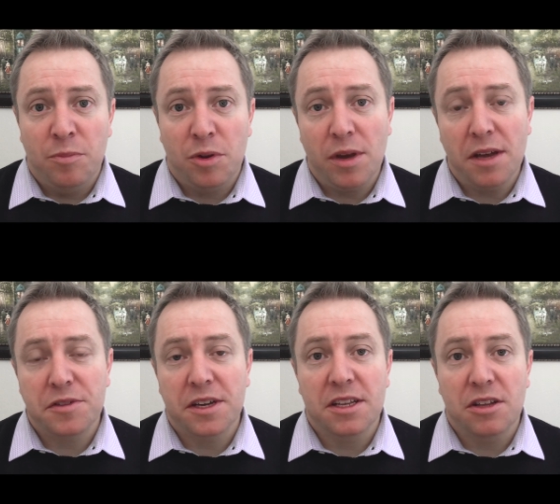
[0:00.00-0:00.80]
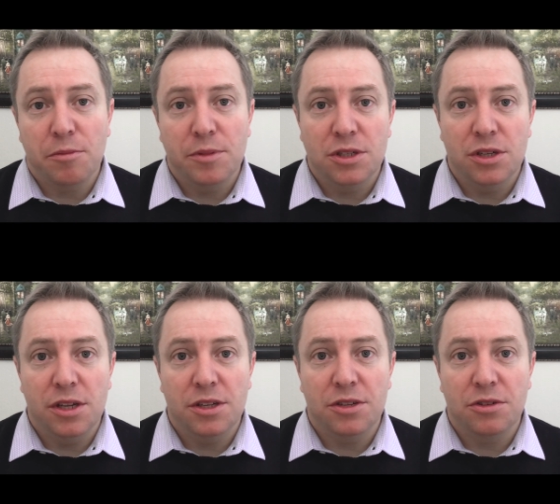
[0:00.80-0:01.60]
But we have taken the
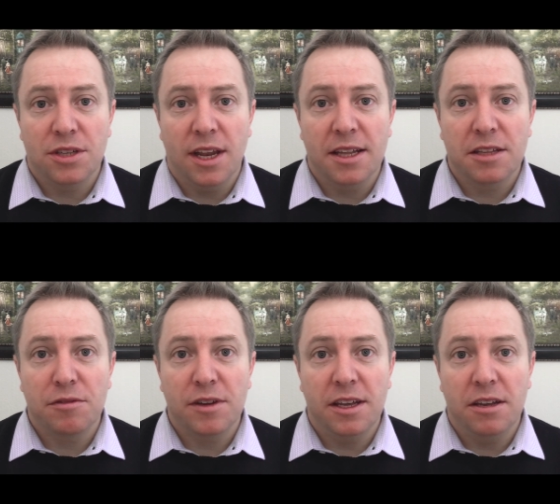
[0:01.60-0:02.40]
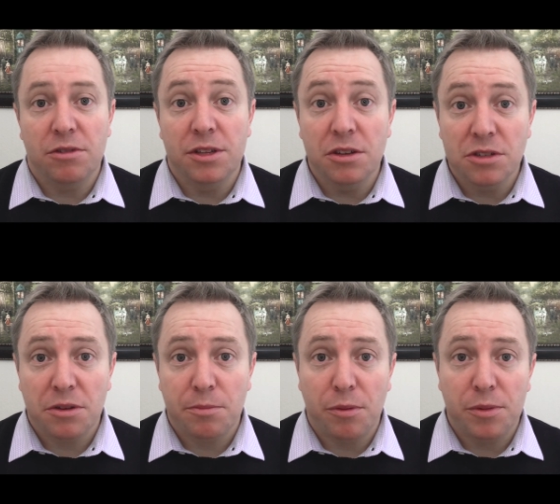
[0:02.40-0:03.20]
opportunity to selectively reduce
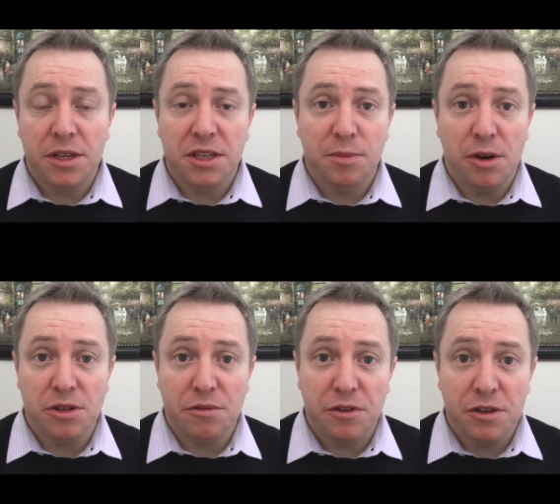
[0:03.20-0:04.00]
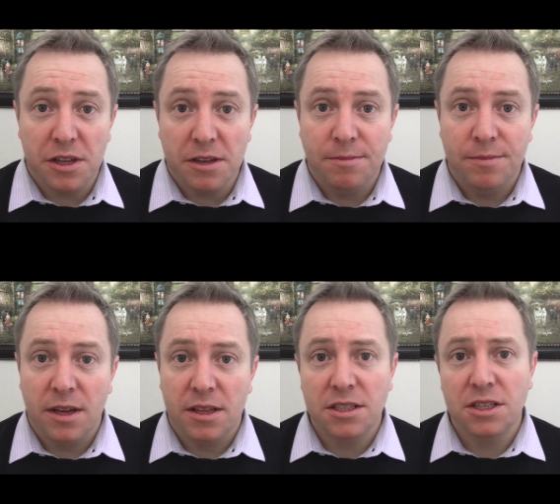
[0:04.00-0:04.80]
our property exposure further,
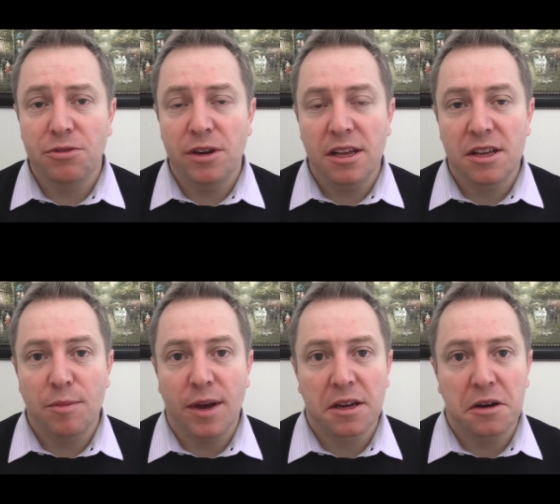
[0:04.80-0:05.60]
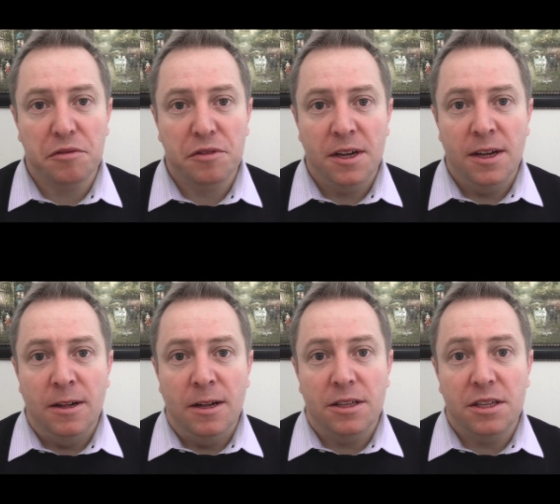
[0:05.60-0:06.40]
and this is really on the back of
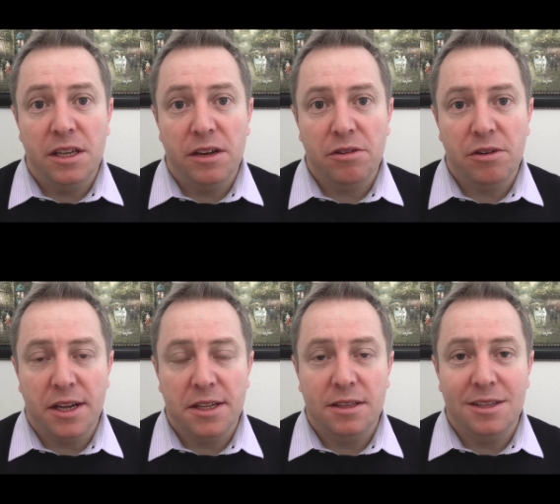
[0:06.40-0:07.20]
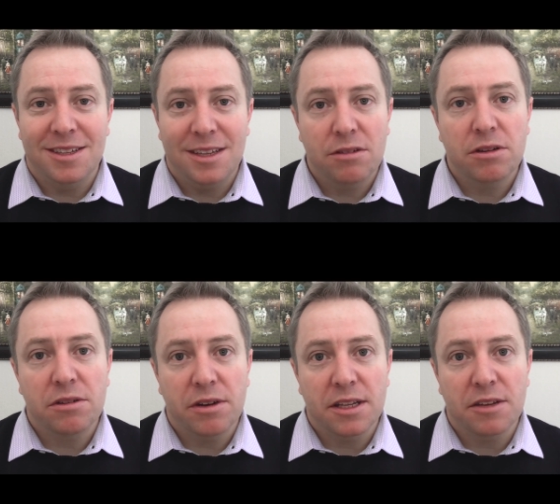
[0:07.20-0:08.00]
deteriorate,
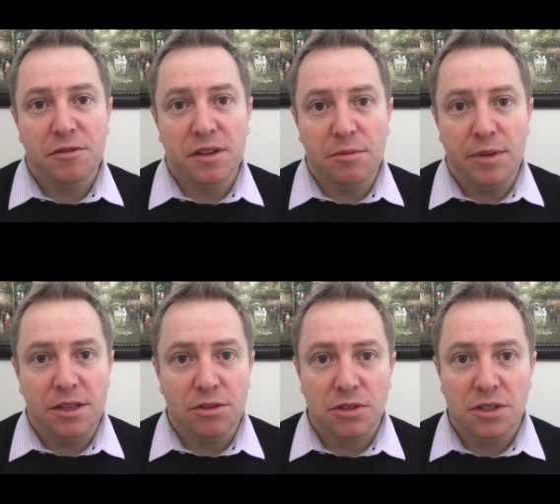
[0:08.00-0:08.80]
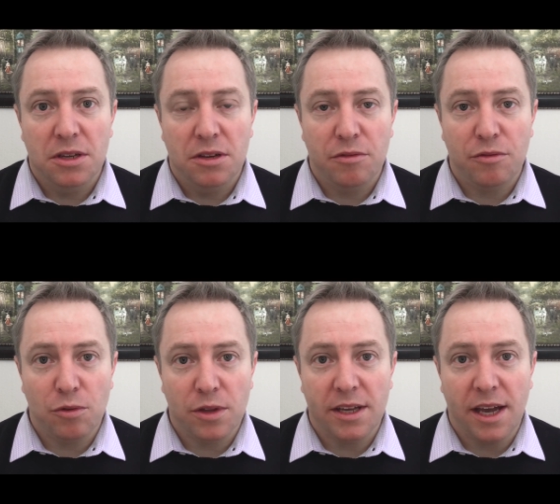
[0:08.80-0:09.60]
deteriorating fundamentals
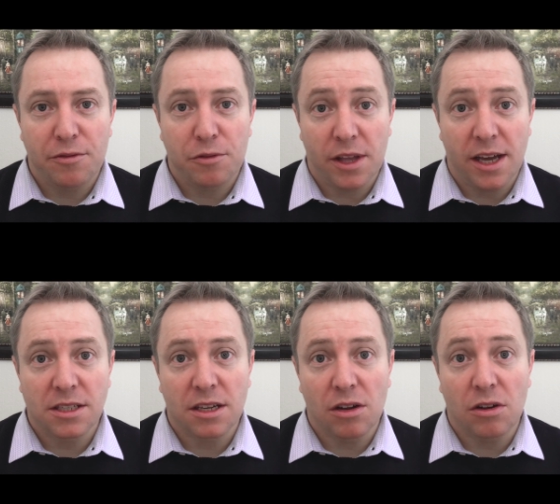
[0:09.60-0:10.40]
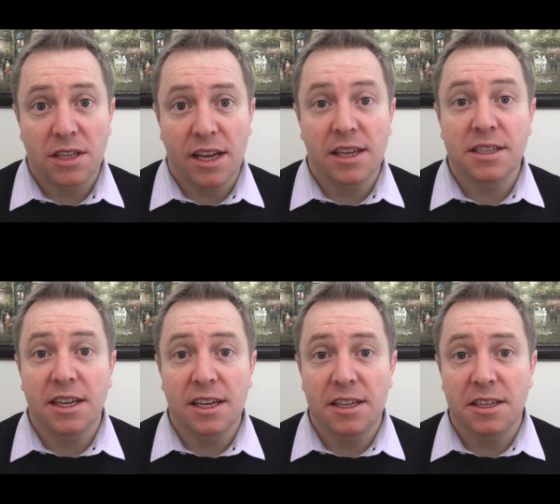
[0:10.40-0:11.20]
for the, for the asset class and the
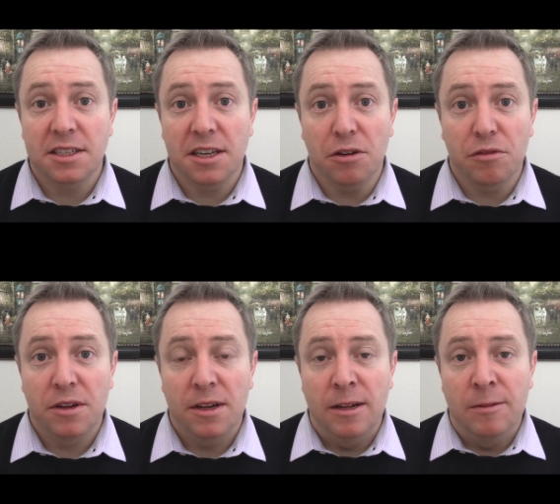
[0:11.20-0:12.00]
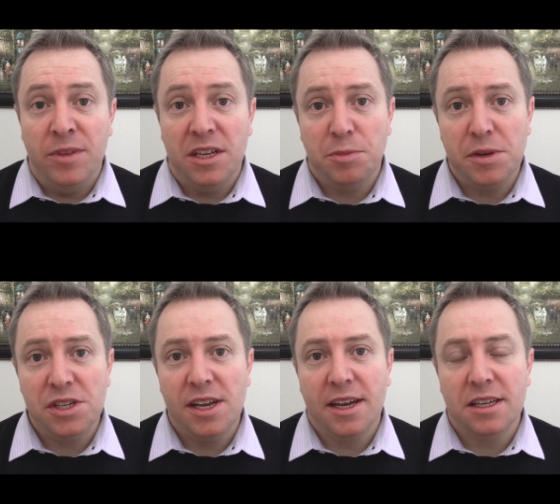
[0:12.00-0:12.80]
sector itself,
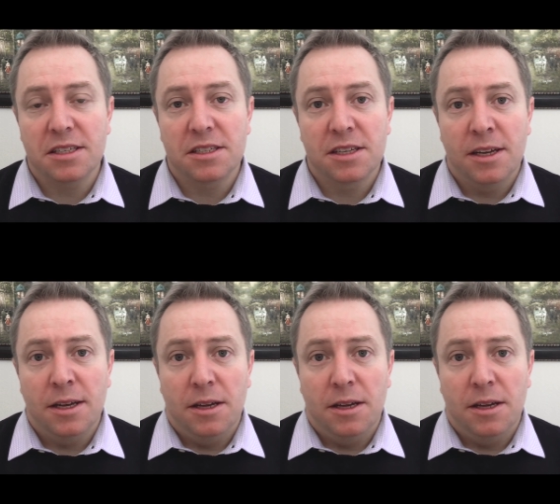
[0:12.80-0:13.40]
especially as